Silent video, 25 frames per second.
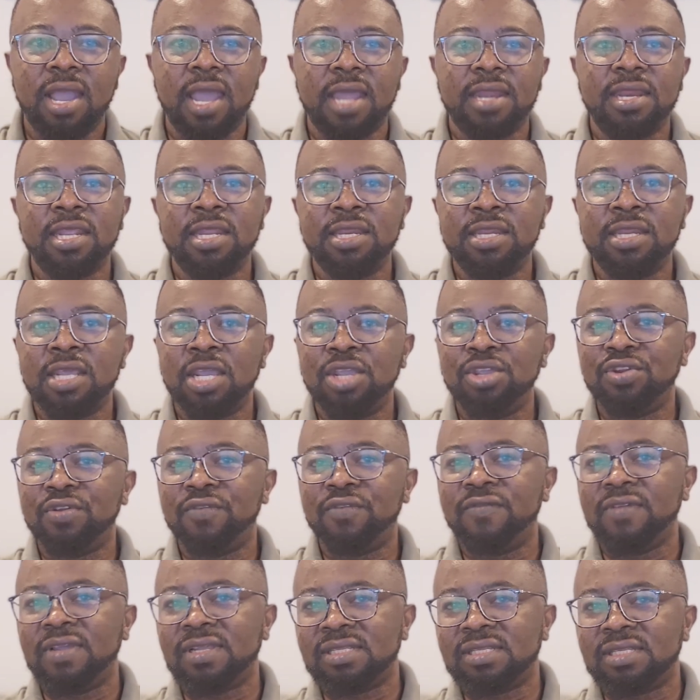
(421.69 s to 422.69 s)
Canadian
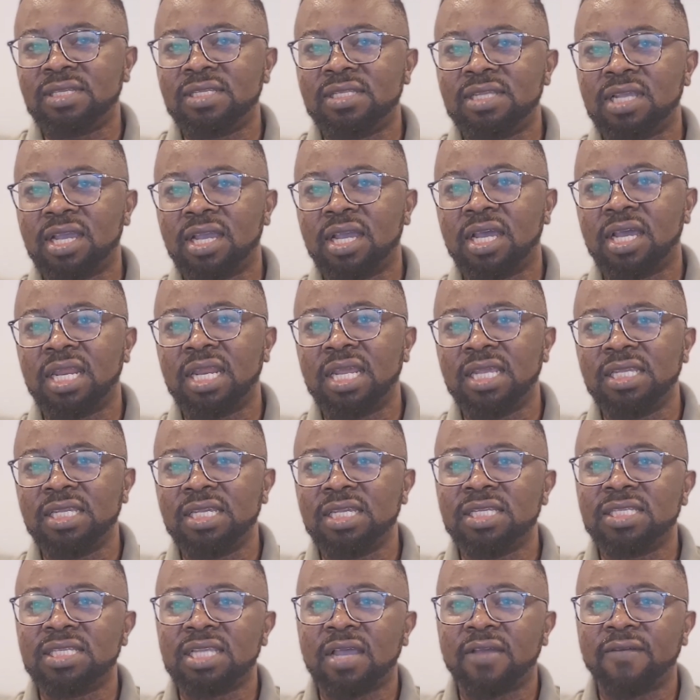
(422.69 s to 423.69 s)
universities and
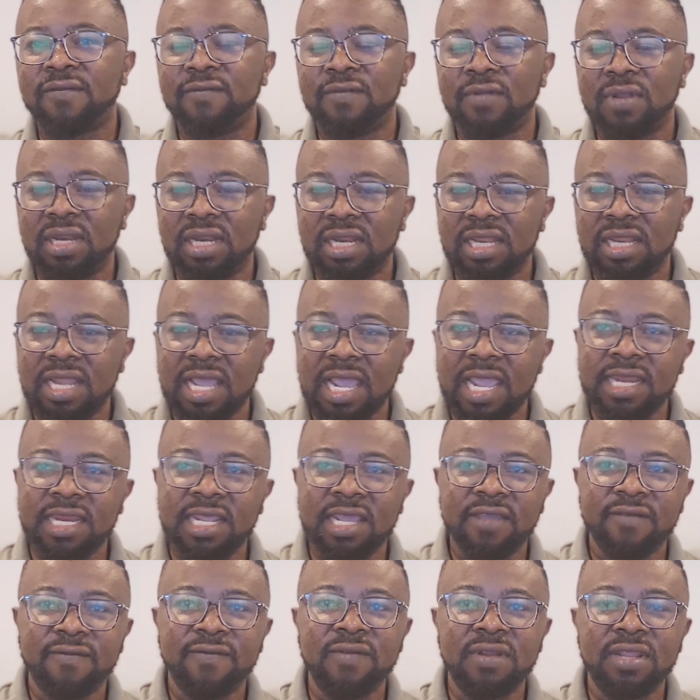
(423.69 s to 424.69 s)
colleges have relied
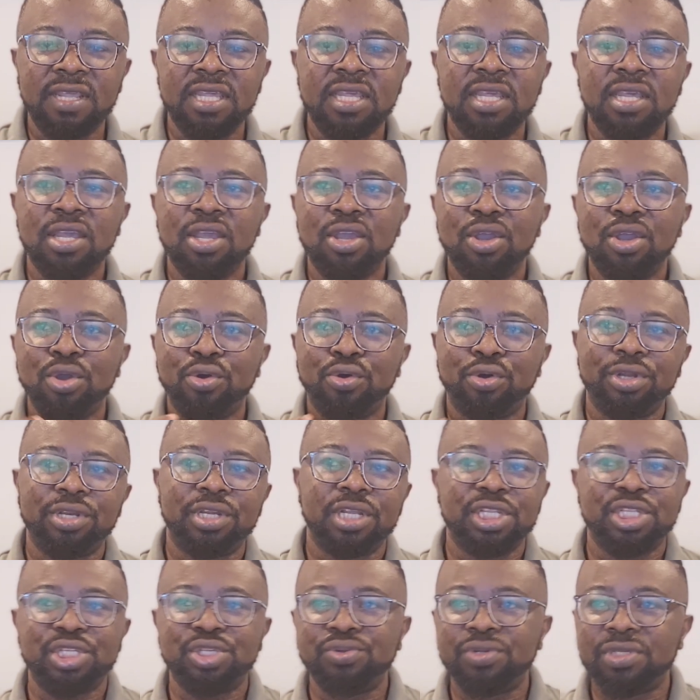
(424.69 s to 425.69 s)
heavily on
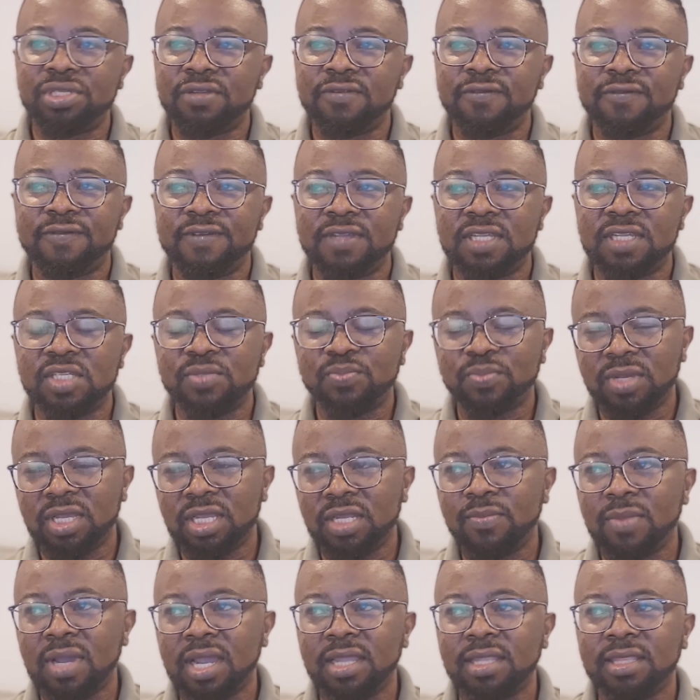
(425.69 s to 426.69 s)
the tuition fees
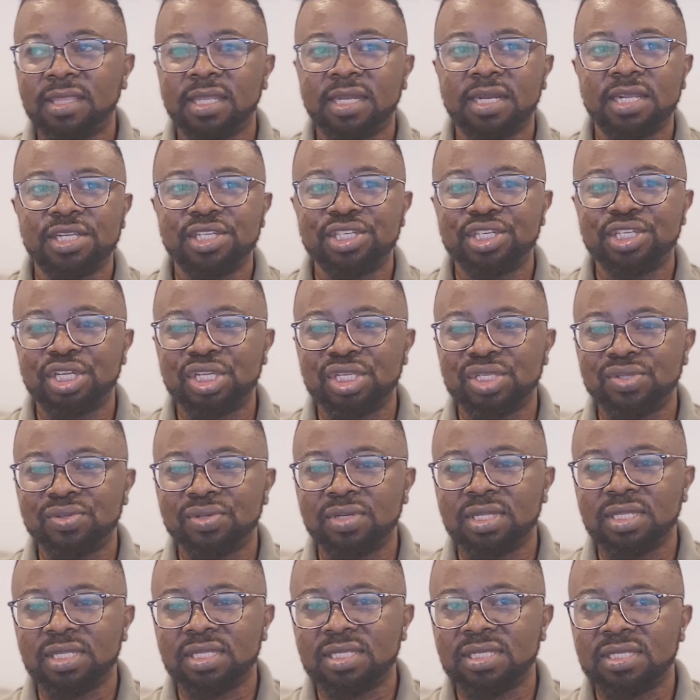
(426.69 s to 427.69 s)
paid by international
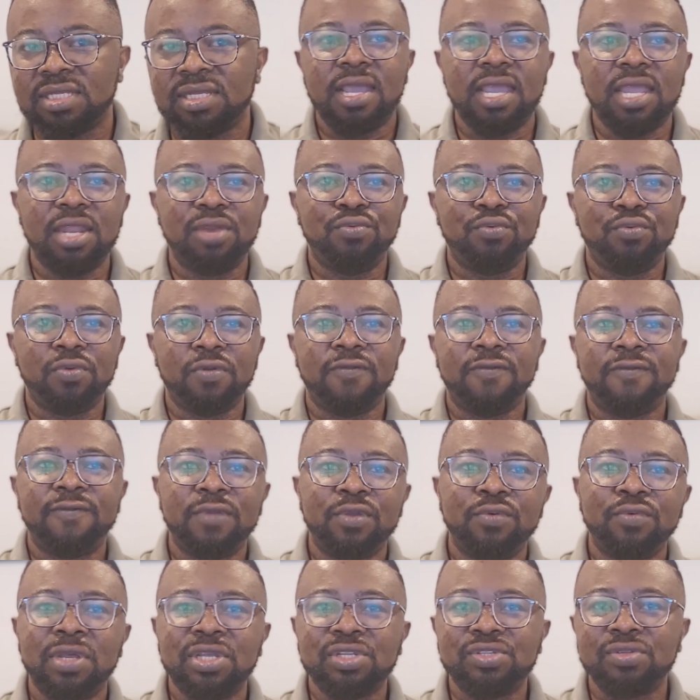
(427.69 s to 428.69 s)
students. And with
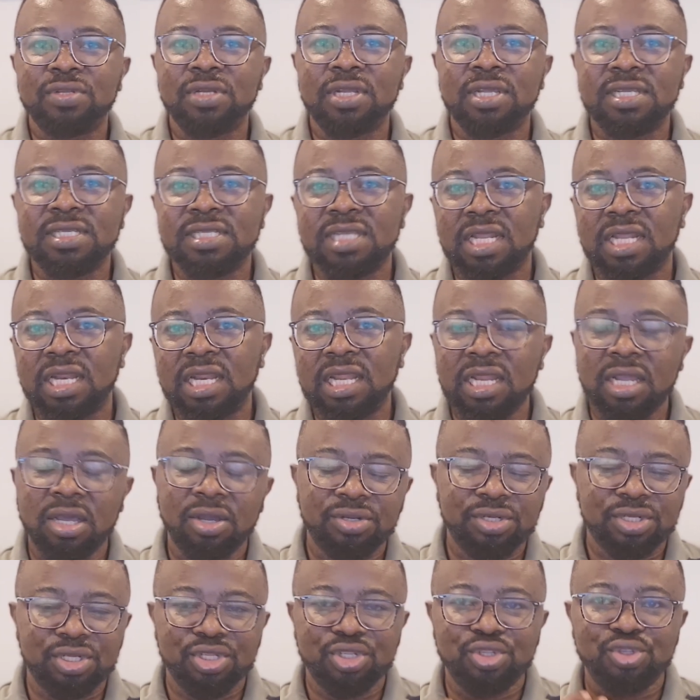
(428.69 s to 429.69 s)
fewer students
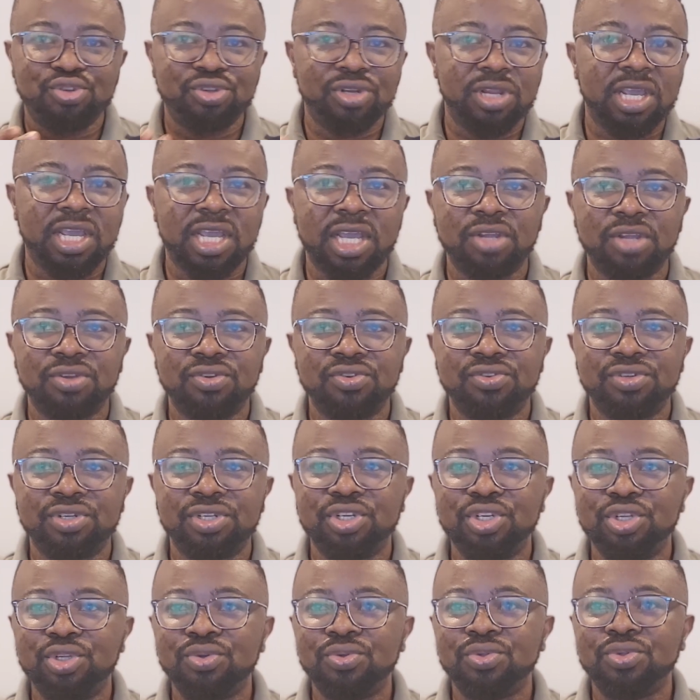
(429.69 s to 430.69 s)
allowed into the country
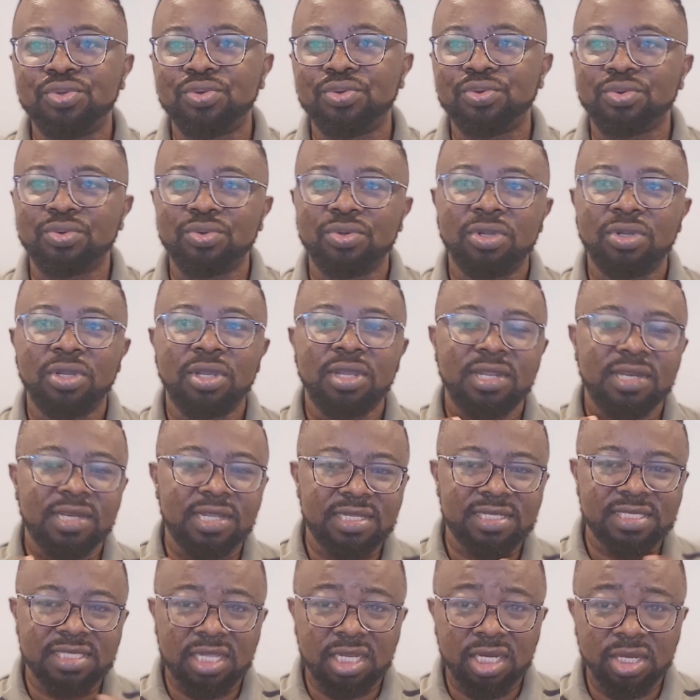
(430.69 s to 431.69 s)
due to
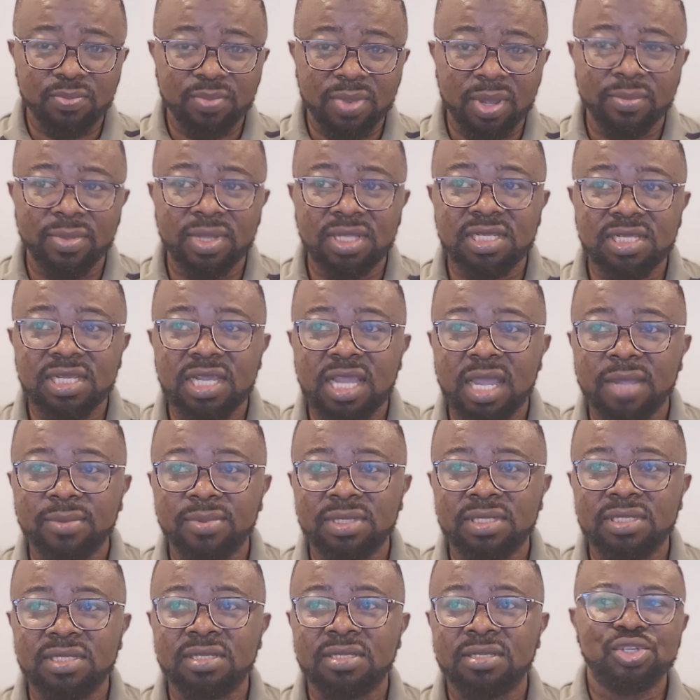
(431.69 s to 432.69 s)
the study permit
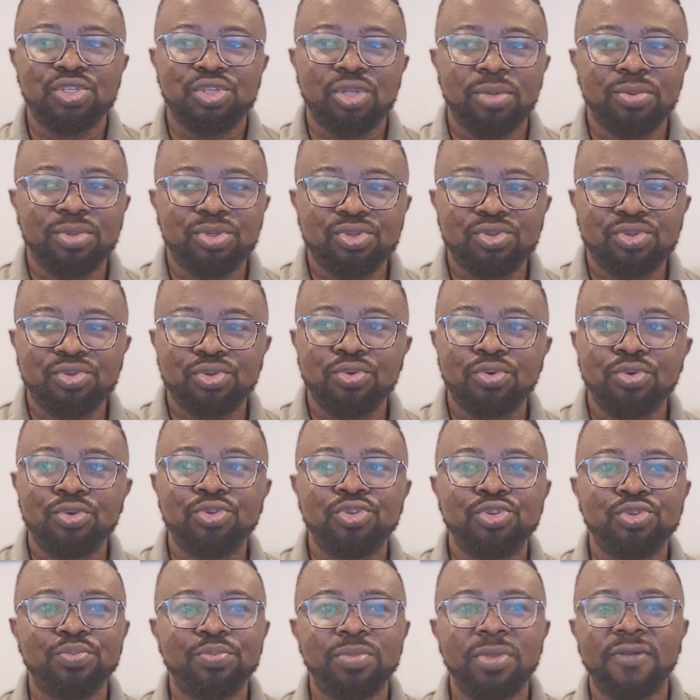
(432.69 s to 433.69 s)
gaps, some
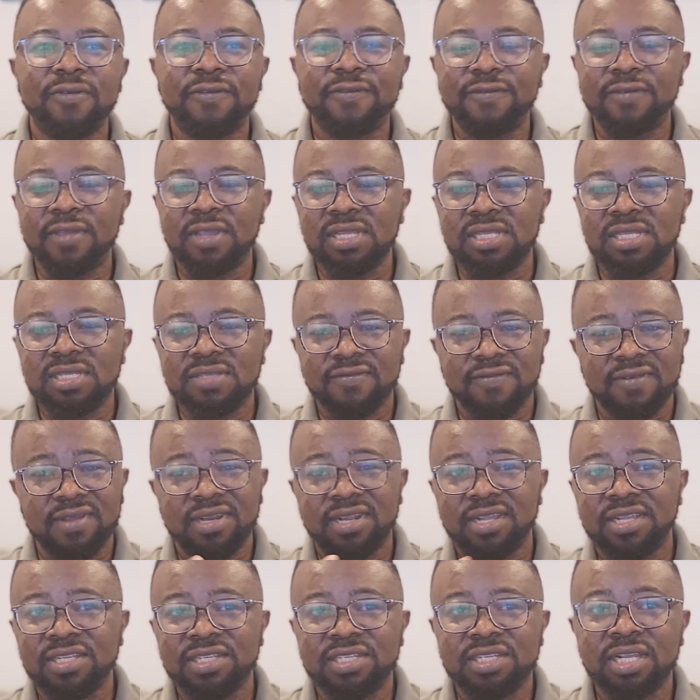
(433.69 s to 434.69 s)
schools may face
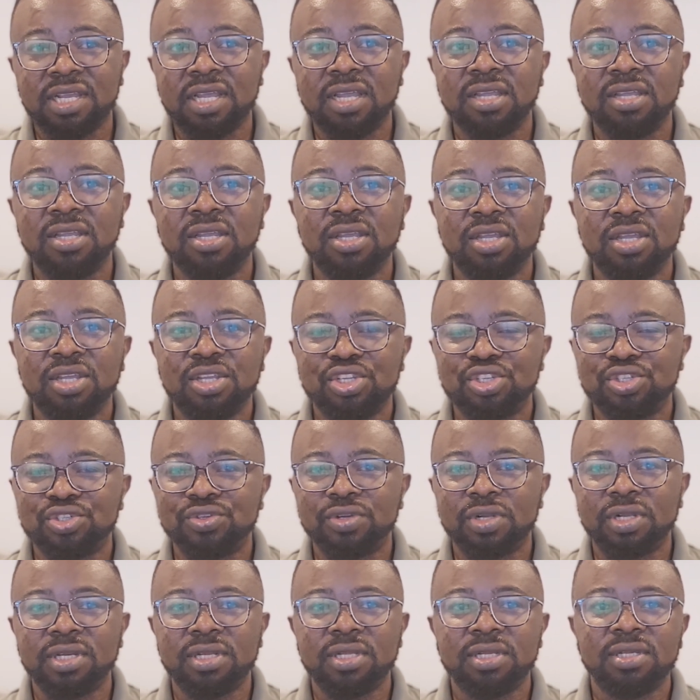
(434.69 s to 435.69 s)
financial
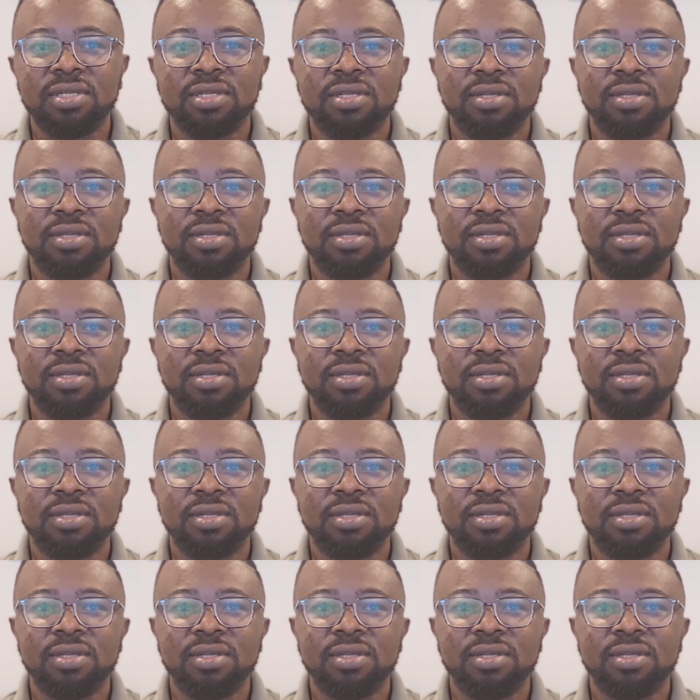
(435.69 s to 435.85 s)
strain.